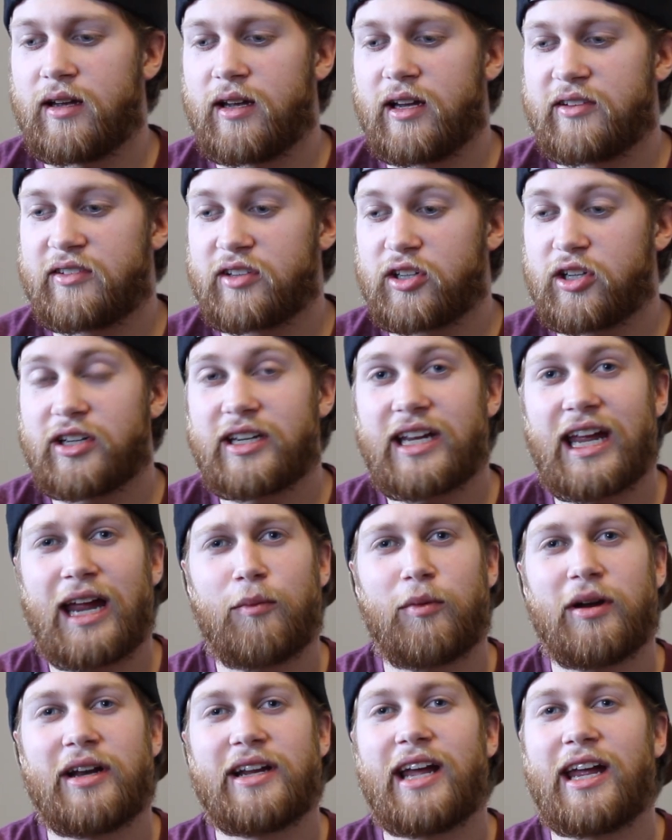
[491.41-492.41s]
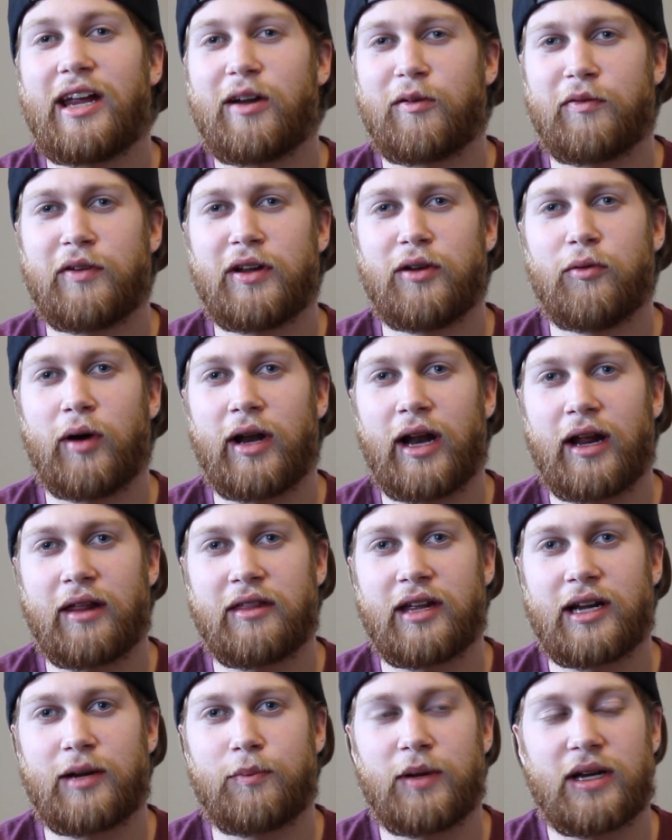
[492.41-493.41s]
It's a good camera to get your feet wet, I
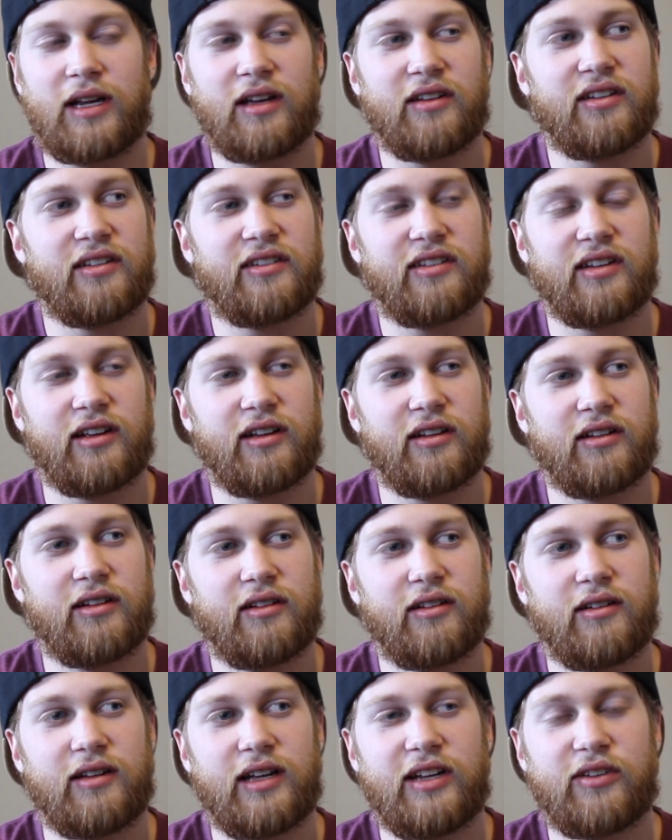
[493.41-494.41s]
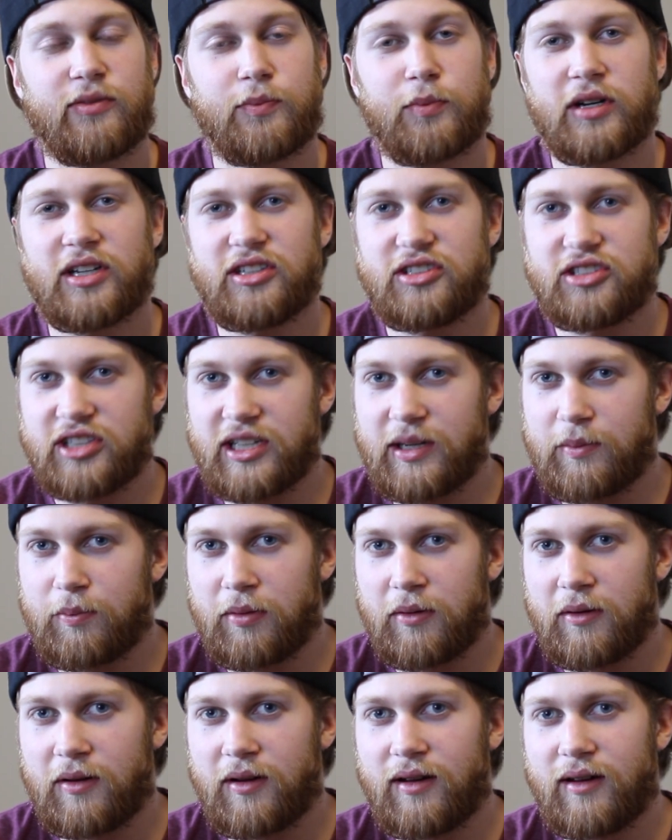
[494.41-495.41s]
think, because it's pretty cheap
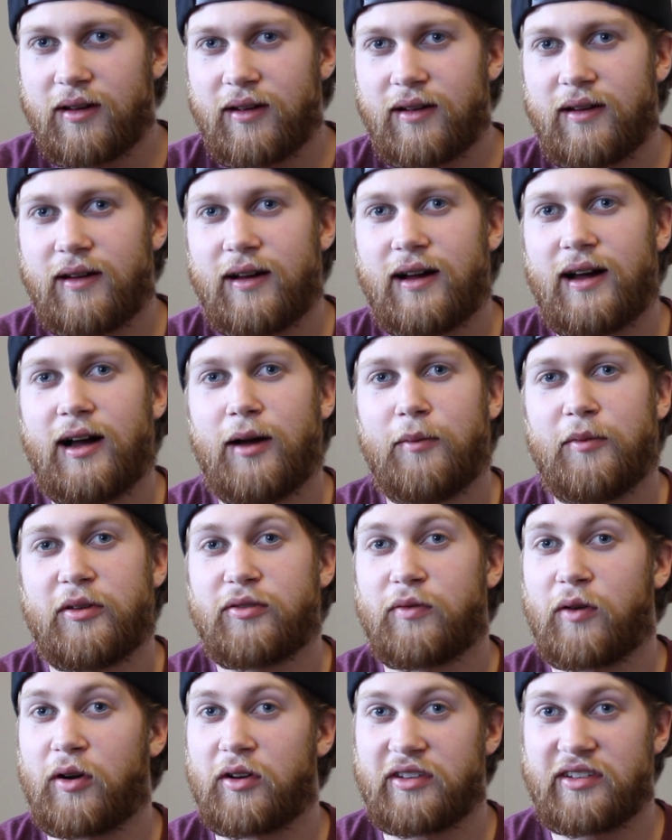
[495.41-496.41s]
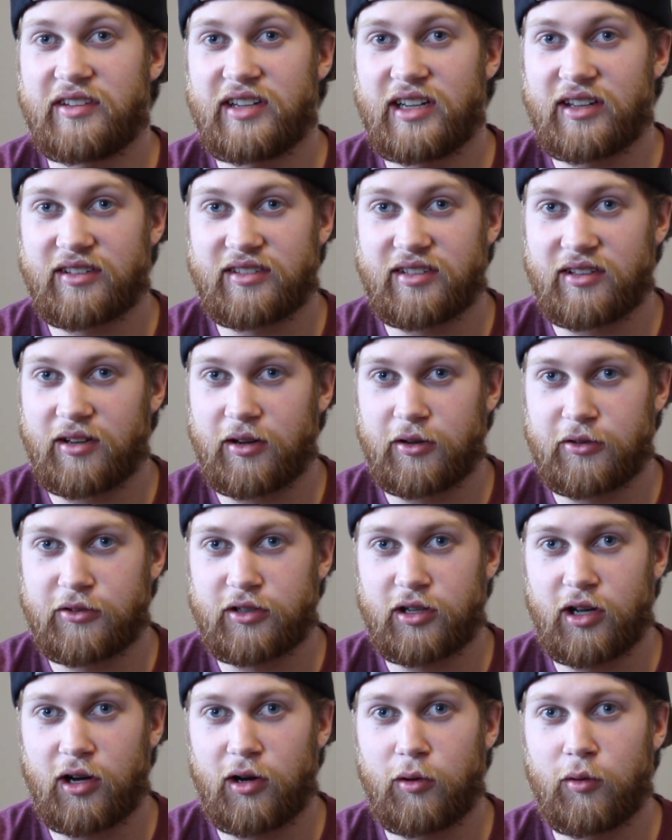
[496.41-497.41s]
as far as
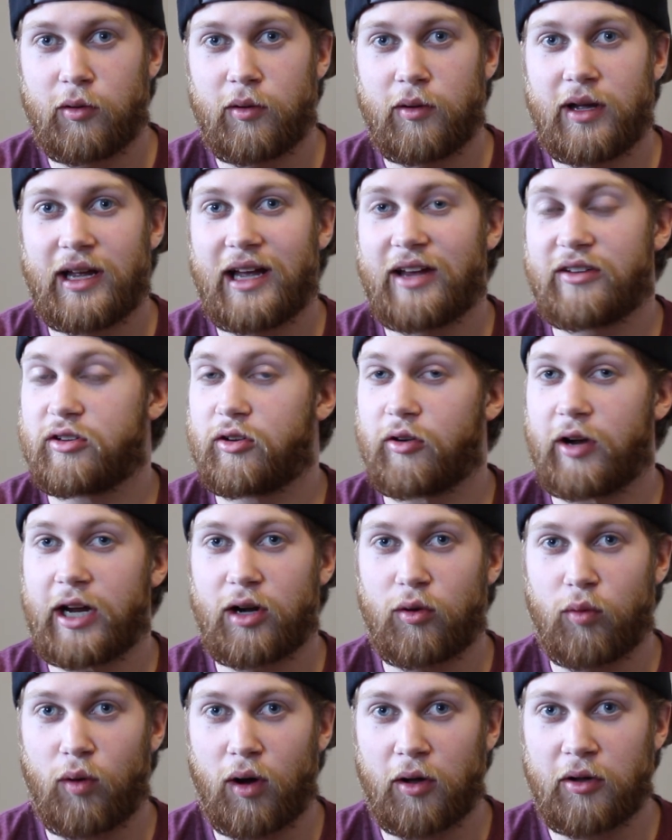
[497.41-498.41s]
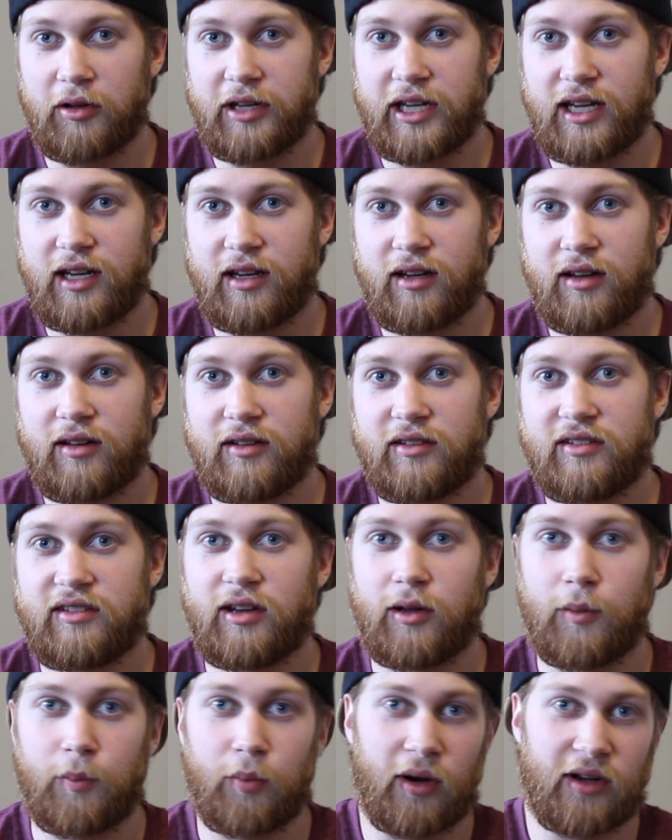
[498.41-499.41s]
DSLRs go. It has great quality
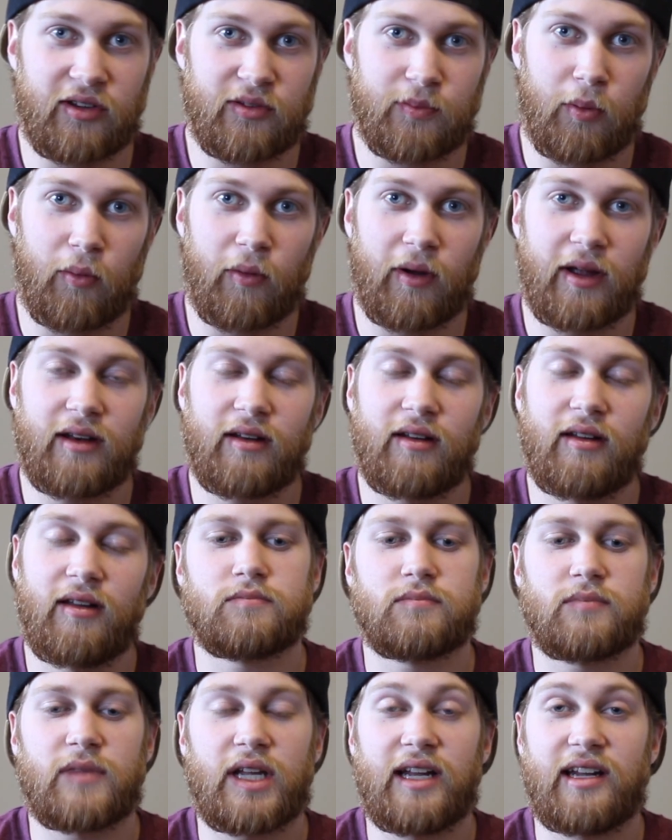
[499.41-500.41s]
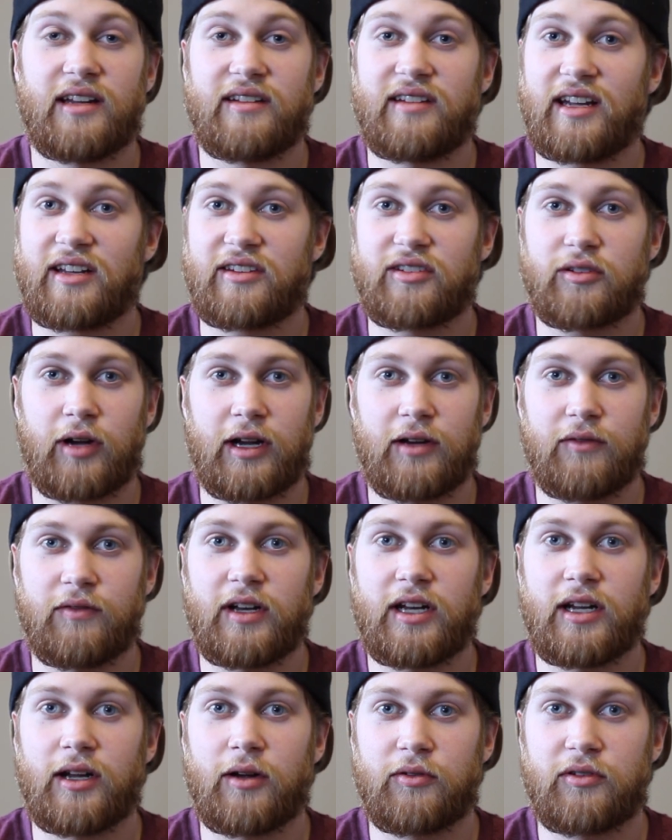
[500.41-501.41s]
to the price point, and it takes great
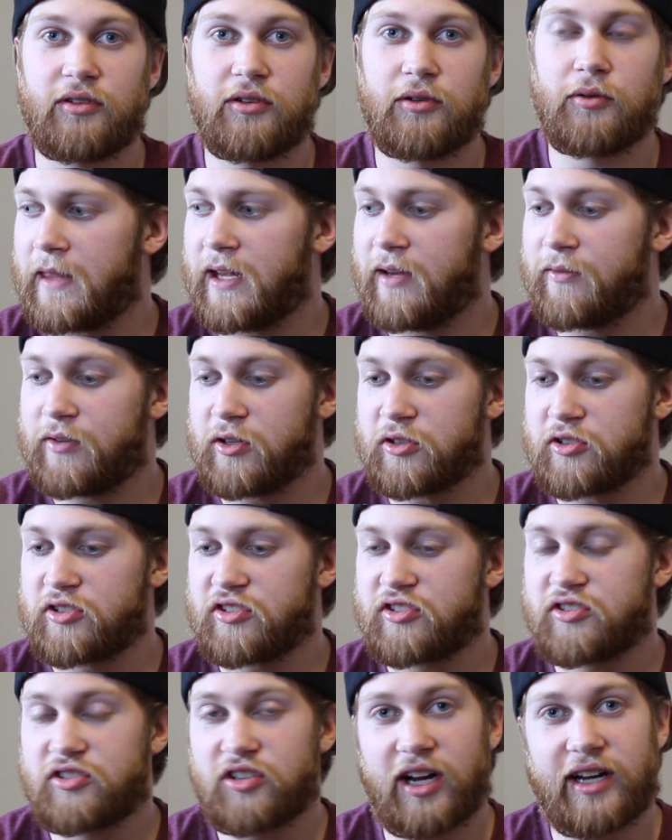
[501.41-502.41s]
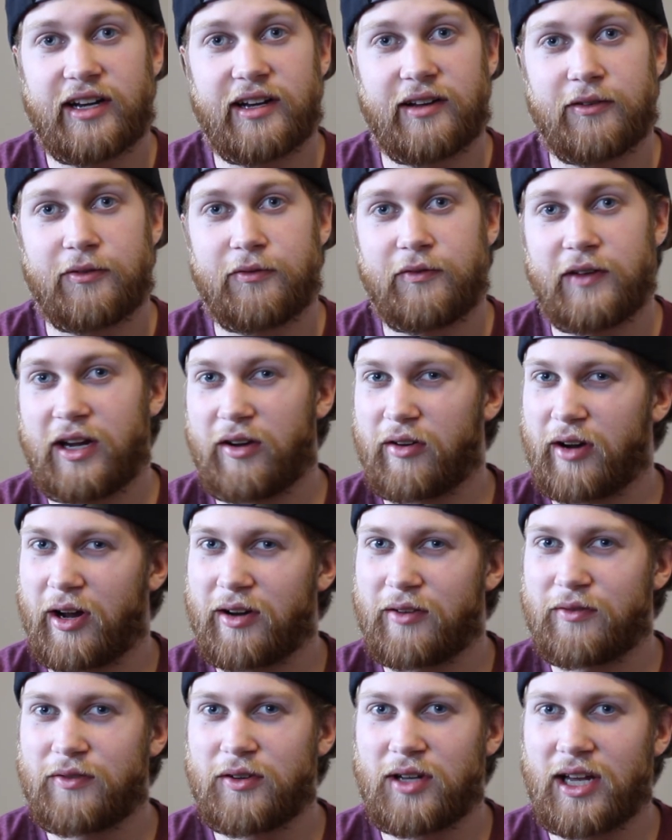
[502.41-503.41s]
video too. If you're just trying to figure
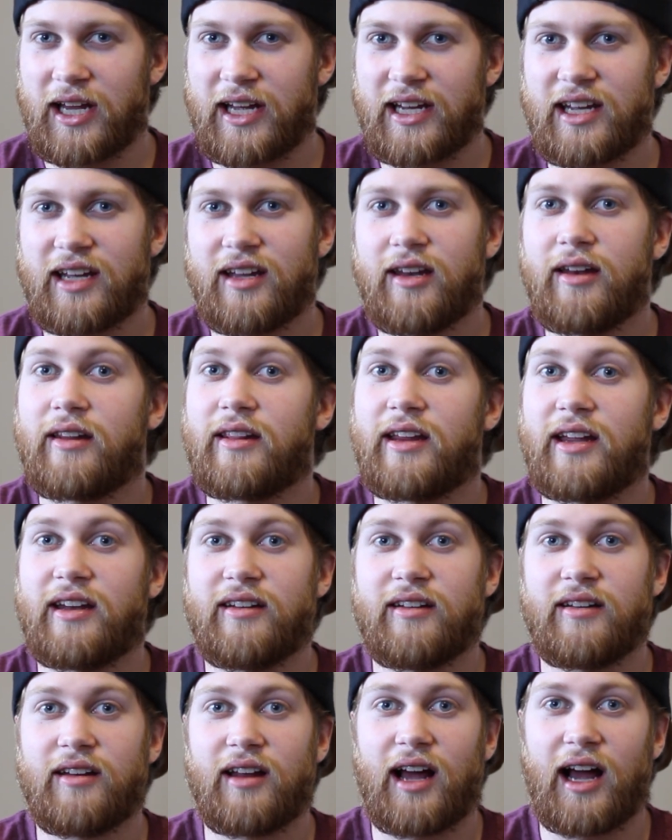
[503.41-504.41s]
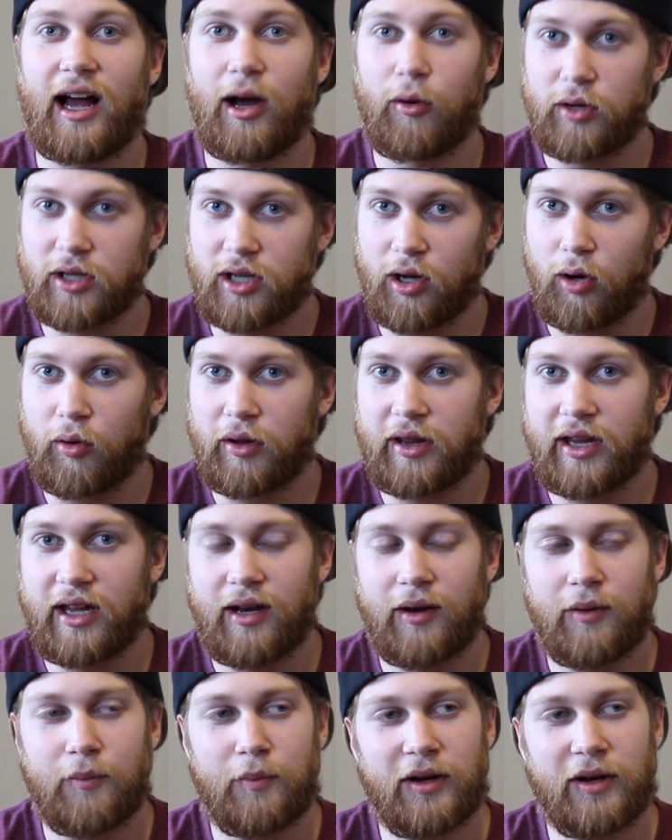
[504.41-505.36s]
out if you'd like it, then I would go with it.